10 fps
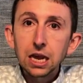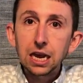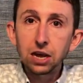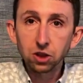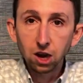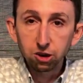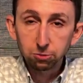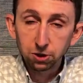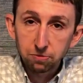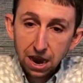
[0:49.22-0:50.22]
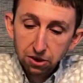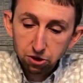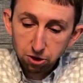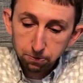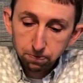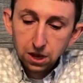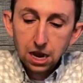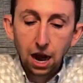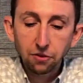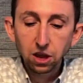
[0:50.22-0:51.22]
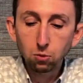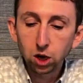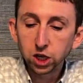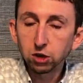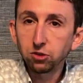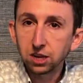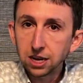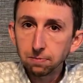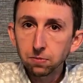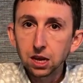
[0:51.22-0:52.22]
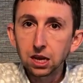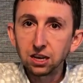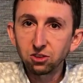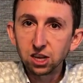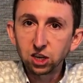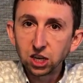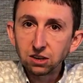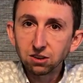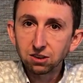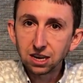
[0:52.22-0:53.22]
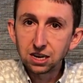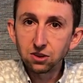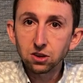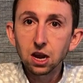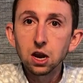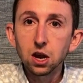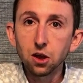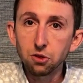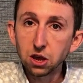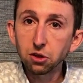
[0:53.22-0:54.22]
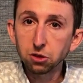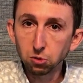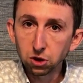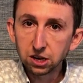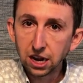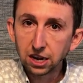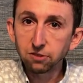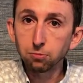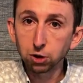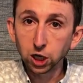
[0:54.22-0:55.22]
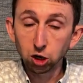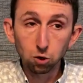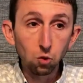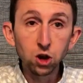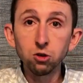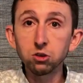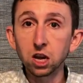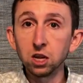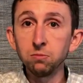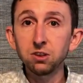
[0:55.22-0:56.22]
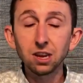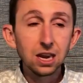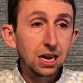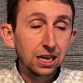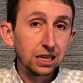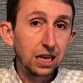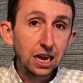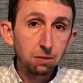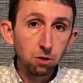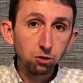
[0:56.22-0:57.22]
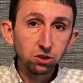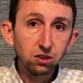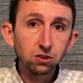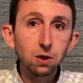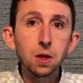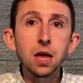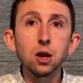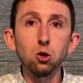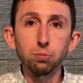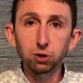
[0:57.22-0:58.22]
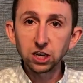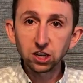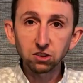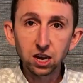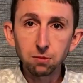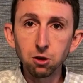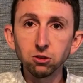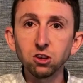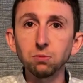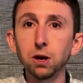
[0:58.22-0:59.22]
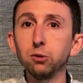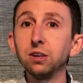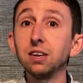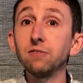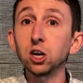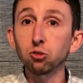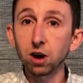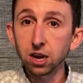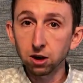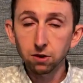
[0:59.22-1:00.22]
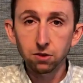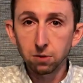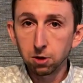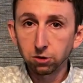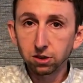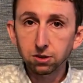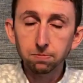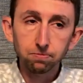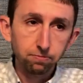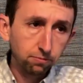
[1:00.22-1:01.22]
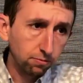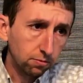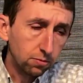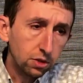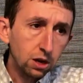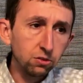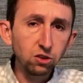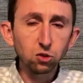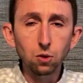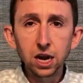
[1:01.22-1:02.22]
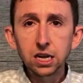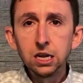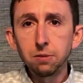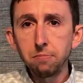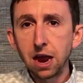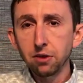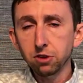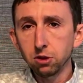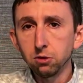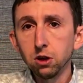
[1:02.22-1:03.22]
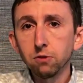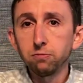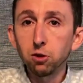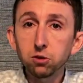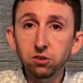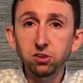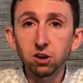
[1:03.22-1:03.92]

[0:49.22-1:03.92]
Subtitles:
In the Gospel of Matthew, I think what you see is that Jesus is the authoritative preacher, the one who comes like Moses, who preaches like Moses, but who is even greater than Moses. This is why Matthew focuses